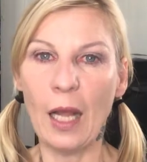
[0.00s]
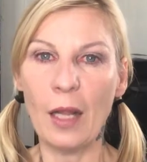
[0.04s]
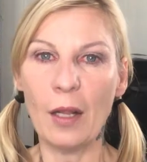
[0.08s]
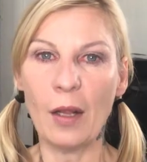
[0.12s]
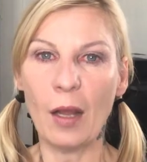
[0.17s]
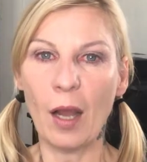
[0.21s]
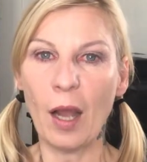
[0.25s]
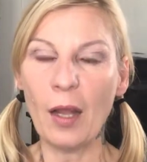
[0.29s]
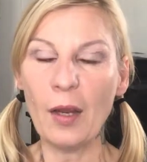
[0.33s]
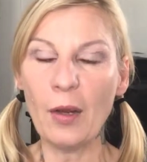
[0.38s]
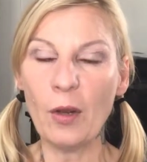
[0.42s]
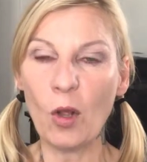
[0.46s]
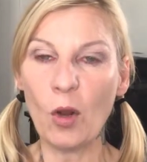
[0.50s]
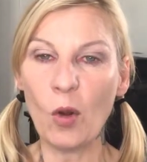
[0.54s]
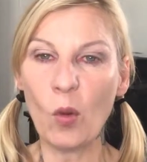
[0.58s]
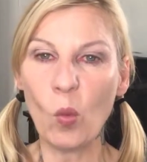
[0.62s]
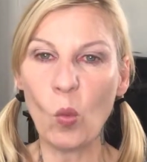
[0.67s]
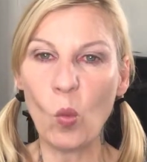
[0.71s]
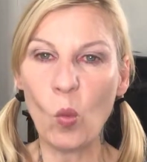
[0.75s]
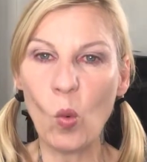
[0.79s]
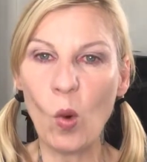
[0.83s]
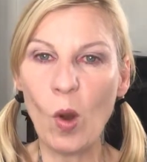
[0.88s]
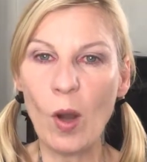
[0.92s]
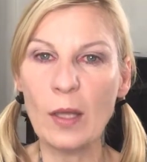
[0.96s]
I not
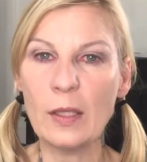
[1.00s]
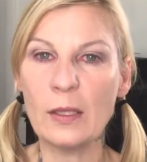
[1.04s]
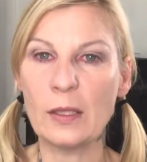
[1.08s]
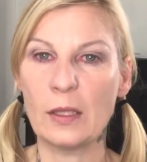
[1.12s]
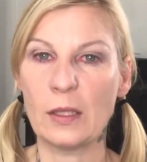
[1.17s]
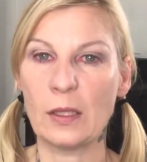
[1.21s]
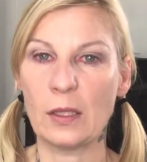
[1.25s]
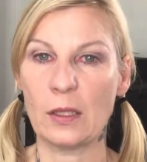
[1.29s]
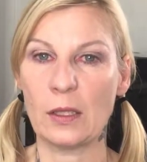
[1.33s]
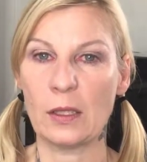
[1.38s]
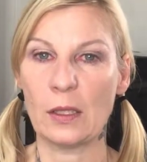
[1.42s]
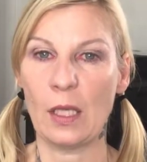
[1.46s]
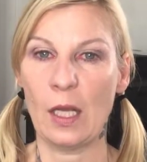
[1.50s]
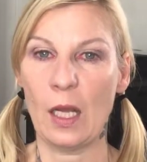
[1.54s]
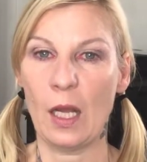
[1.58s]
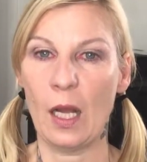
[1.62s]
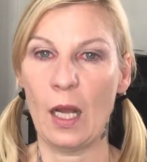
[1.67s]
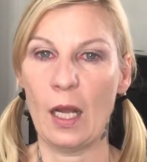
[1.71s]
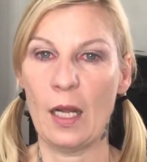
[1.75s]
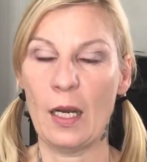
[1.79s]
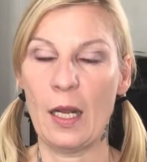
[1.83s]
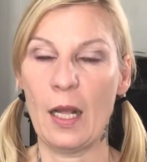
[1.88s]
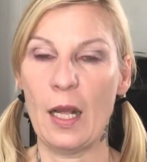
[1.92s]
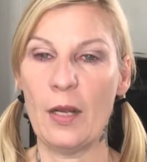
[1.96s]
once
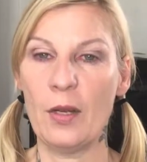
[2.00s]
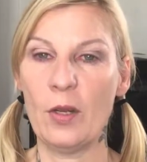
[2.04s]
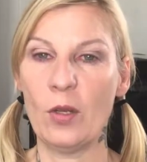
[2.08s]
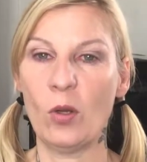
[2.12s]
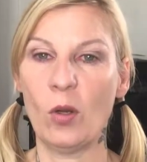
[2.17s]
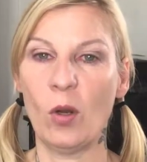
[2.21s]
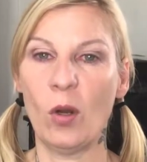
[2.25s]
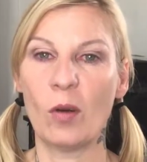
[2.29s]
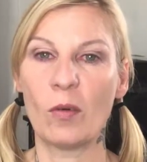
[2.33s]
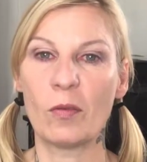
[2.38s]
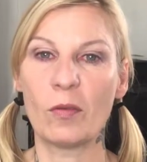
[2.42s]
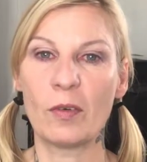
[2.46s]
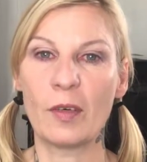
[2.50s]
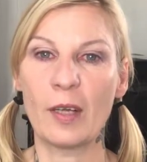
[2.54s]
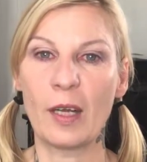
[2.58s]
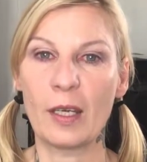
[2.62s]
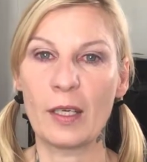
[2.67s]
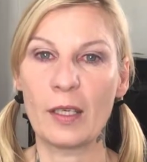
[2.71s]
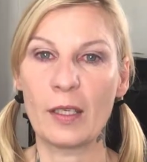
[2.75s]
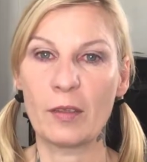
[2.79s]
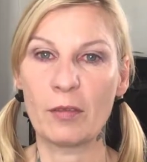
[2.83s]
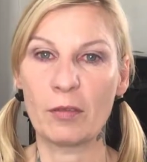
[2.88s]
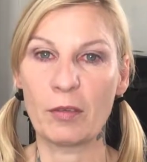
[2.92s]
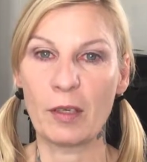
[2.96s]
had any conflict.
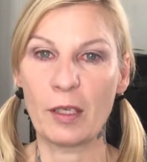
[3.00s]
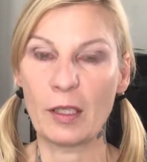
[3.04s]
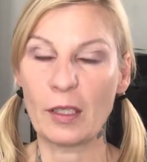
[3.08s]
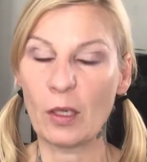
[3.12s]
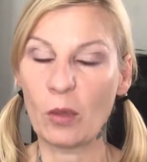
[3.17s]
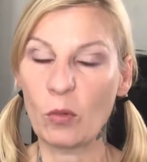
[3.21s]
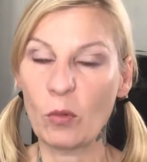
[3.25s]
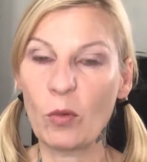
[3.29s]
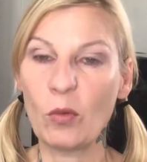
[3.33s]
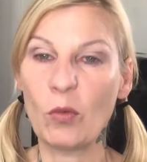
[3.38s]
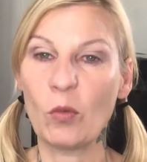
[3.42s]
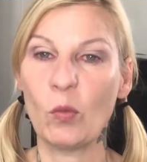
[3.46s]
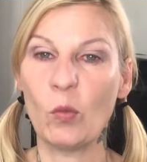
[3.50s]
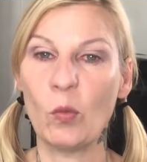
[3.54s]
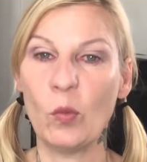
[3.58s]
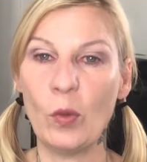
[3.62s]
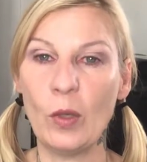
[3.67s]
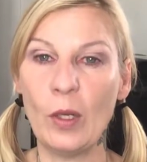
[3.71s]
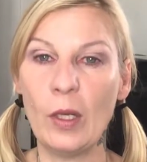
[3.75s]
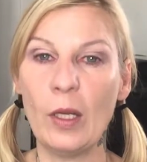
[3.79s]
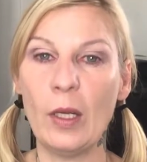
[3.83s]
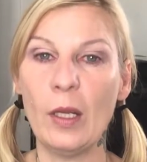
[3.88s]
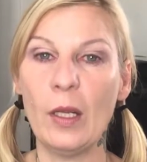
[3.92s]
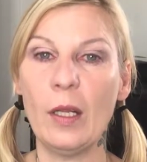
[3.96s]
It was
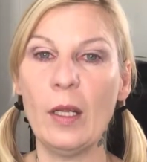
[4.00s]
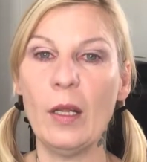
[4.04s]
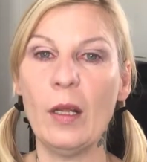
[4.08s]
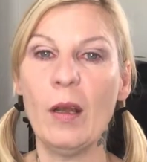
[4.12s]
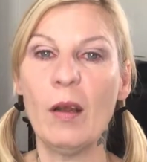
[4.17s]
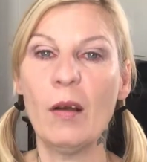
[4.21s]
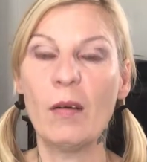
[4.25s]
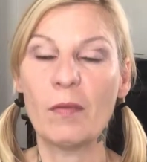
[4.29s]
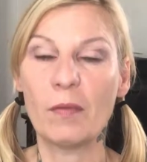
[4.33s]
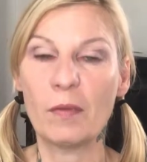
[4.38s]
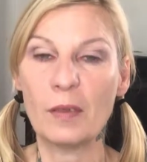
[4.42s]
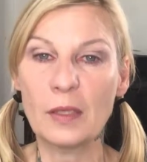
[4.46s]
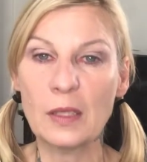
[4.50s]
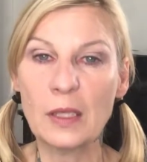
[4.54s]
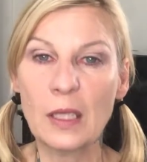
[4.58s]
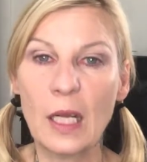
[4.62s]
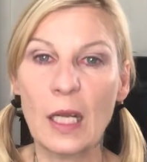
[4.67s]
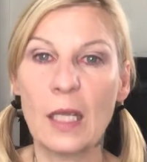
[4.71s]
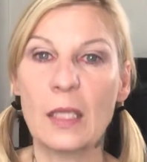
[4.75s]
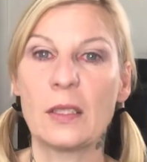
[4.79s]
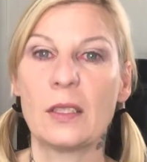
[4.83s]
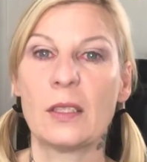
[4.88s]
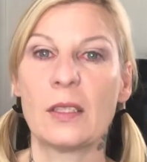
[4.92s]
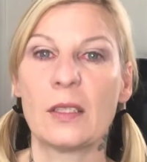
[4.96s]
really
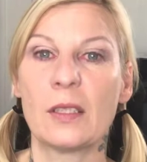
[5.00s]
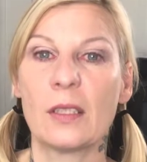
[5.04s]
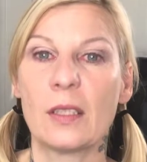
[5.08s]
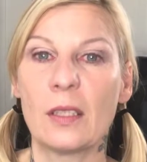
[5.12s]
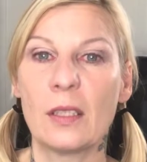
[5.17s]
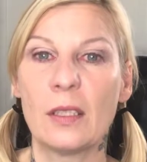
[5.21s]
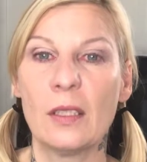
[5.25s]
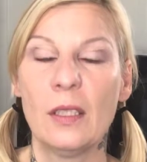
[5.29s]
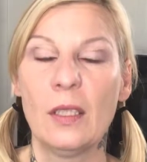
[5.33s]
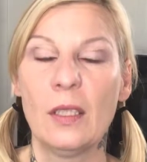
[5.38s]
fantastic.